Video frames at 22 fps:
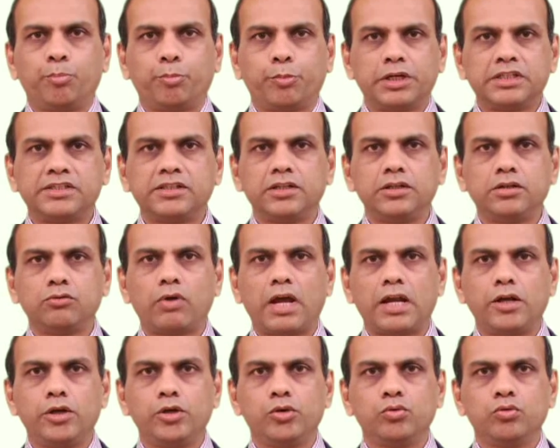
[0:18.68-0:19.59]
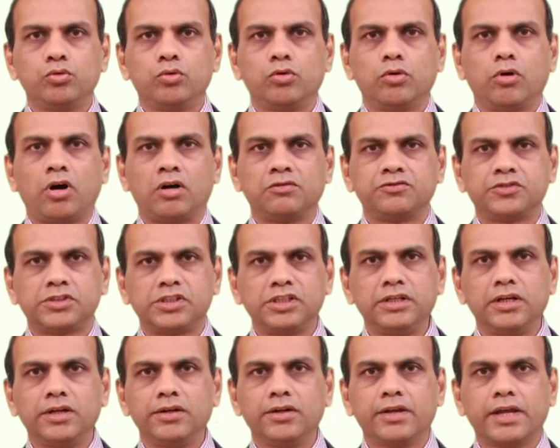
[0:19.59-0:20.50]
present value of
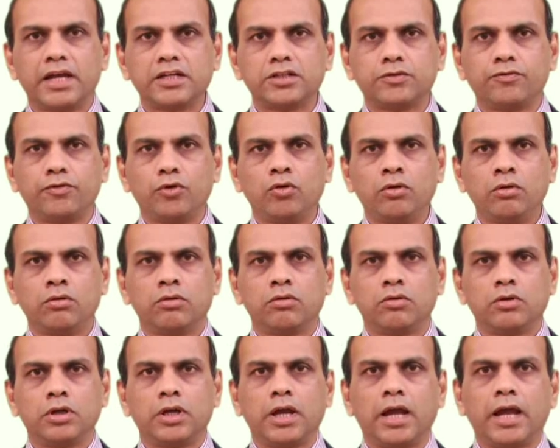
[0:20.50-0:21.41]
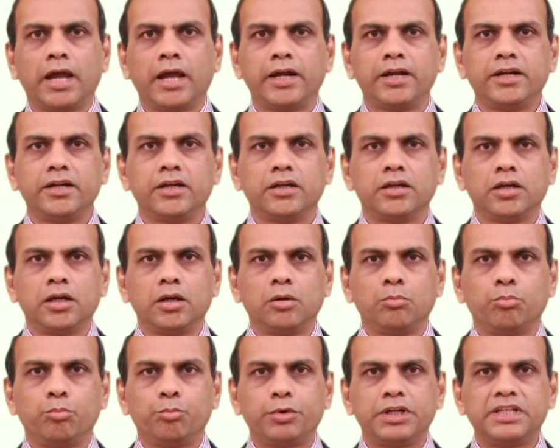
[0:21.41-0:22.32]
single cash flow, and
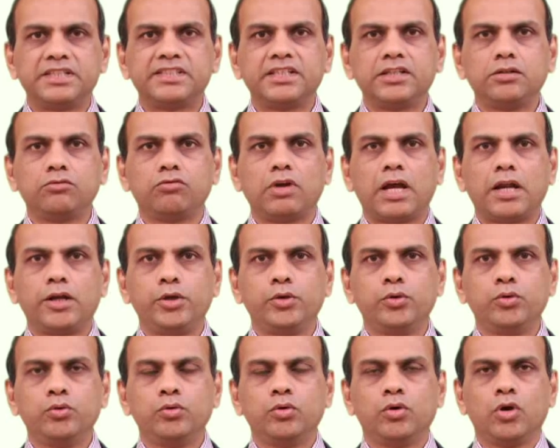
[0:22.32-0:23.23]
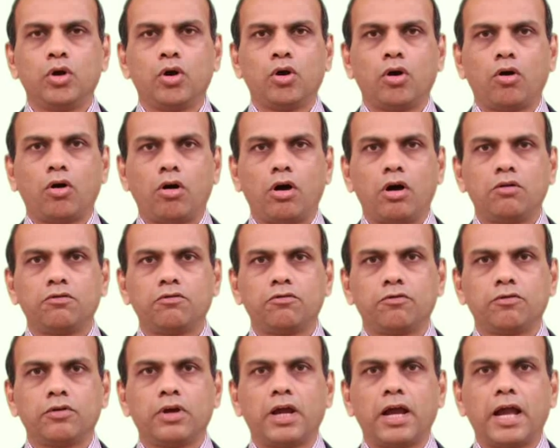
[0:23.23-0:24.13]
present value of
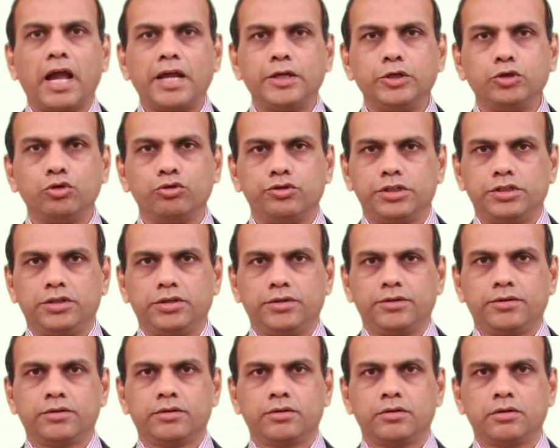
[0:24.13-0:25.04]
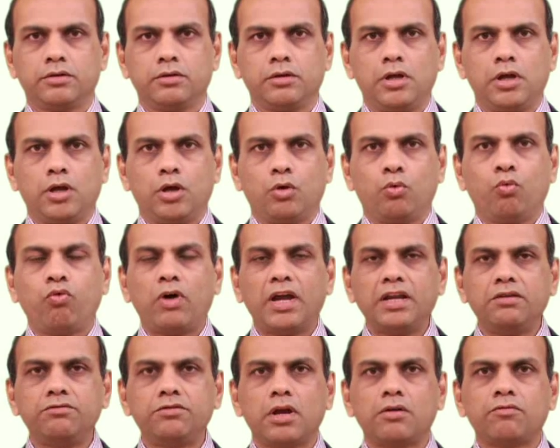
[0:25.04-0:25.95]
annuity.
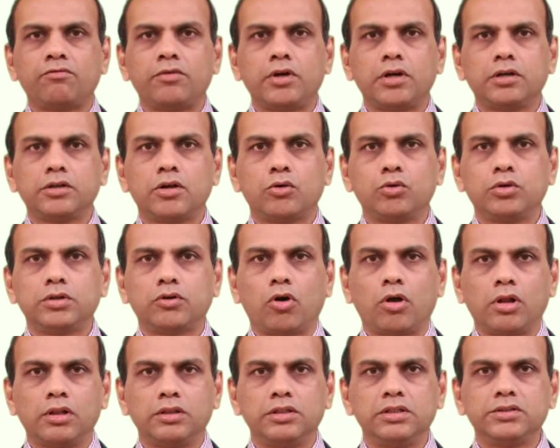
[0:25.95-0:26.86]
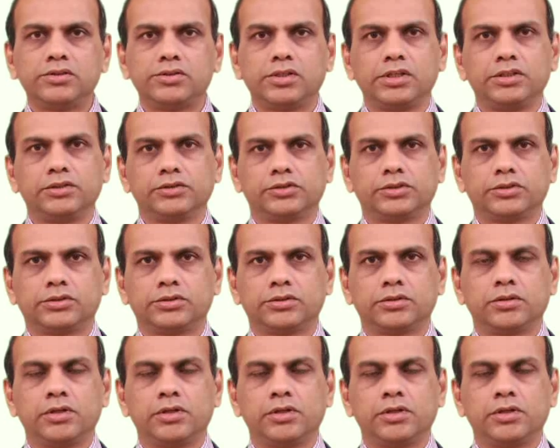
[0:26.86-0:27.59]
Why we have worked out all these things?